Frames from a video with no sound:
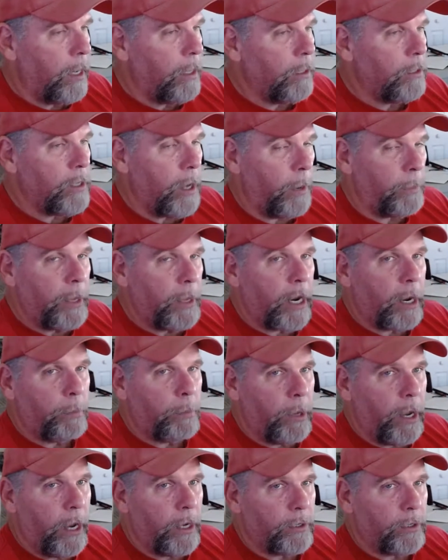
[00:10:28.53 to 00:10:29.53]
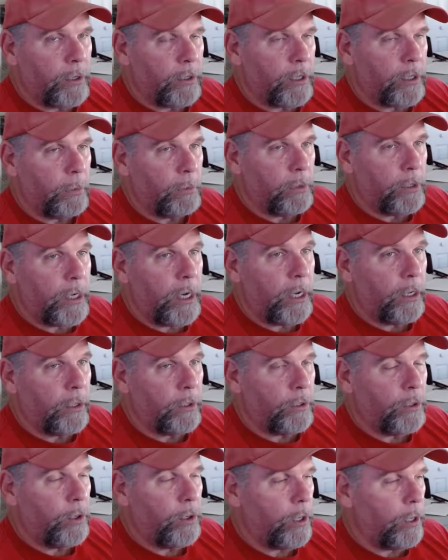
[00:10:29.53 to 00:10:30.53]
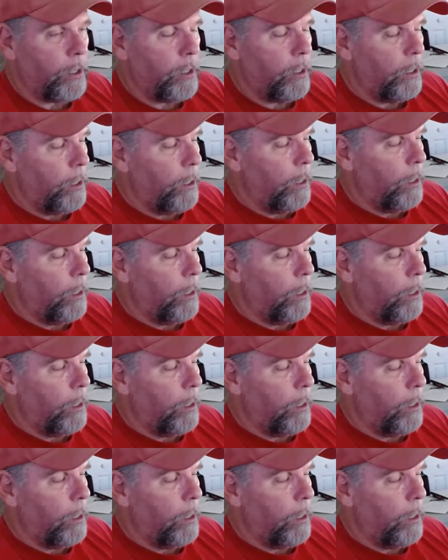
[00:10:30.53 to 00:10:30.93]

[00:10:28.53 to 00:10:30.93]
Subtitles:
Same thing applies to some steels. You could